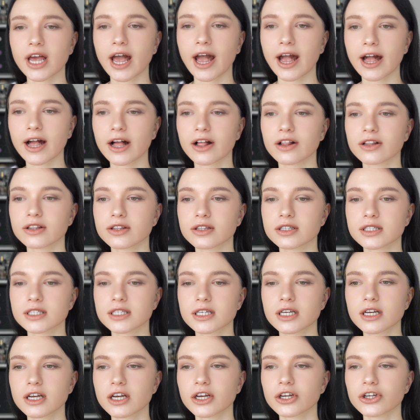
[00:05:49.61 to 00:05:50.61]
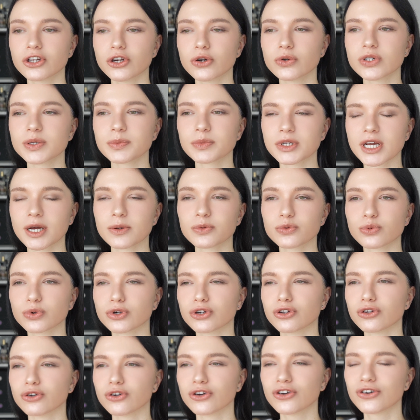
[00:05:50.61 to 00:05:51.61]
And you know, sometimes when
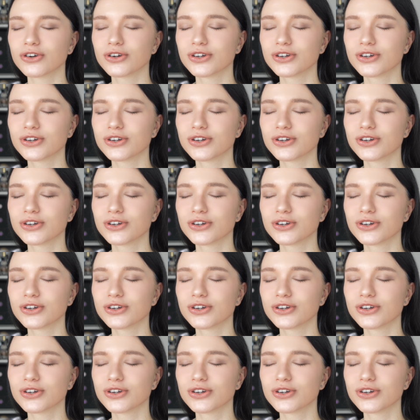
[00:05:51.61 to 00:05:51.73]
you